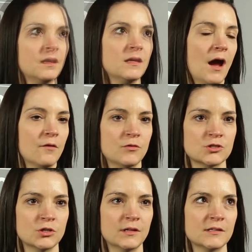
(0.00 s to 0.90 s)
Yeah, for
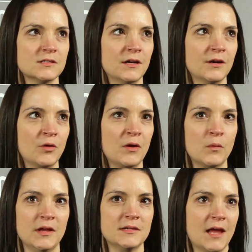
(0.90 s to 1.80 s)
sure. That's a great
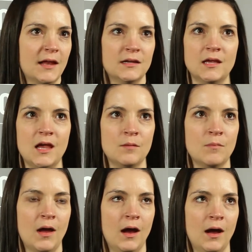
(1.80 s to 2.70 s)
way to end a
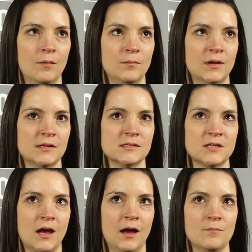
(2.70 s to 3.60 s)
game,
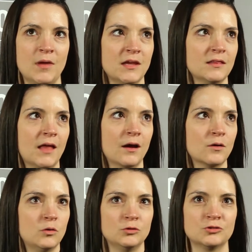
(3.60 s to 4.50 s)
is making
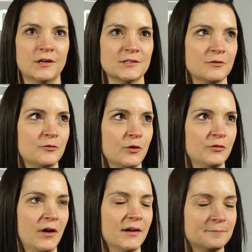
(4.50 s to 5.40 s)
that cold draw to the
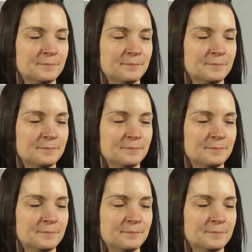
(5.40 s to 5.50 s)
forefoot.